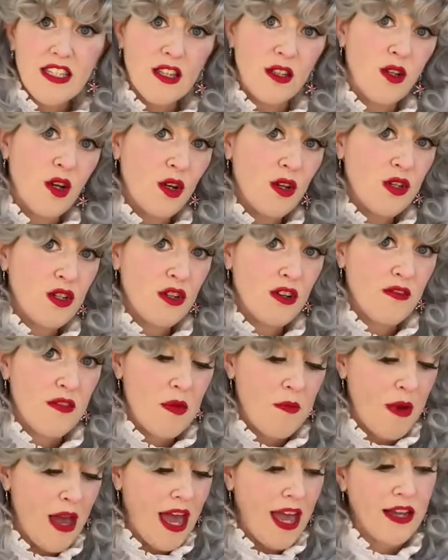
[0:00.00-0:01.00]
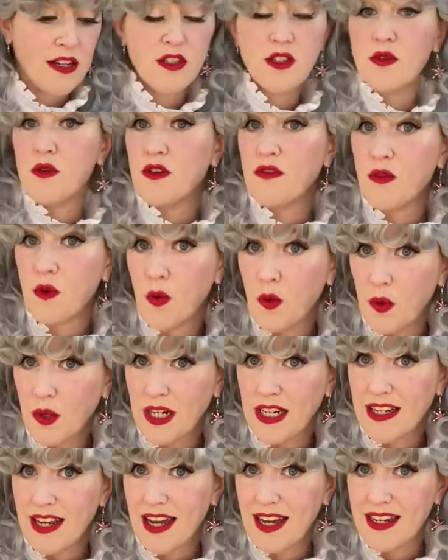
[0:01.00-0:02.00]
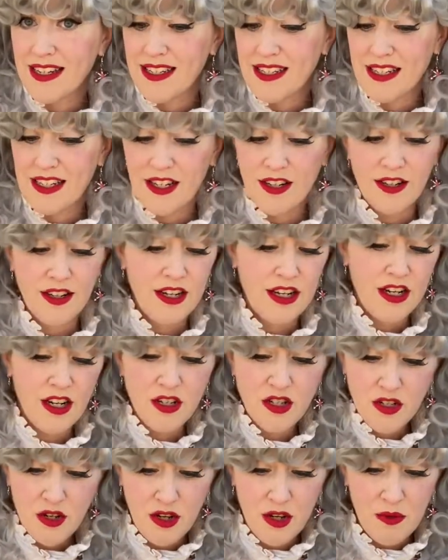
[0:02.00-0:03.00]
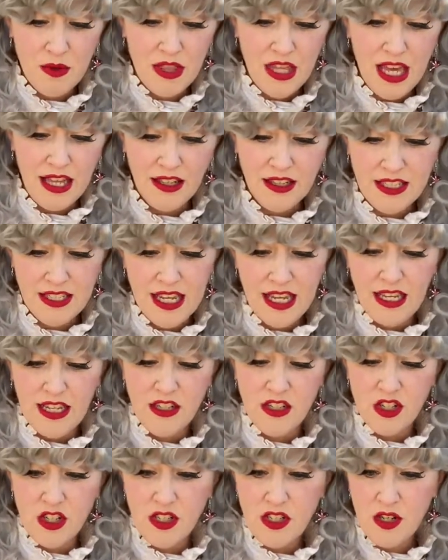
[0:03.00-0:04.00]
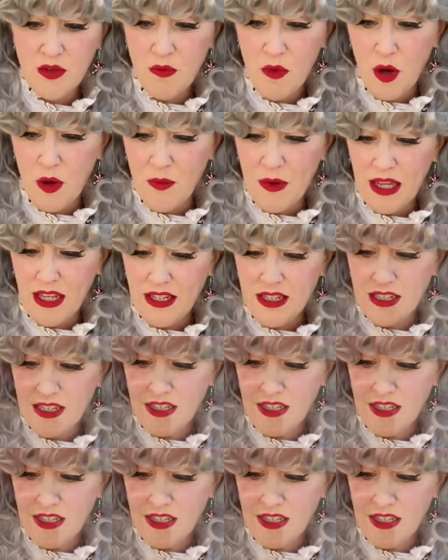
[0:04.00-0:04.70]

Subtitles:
larger of the bags sort of organized here, and I'll show you what that looks like in just a moment.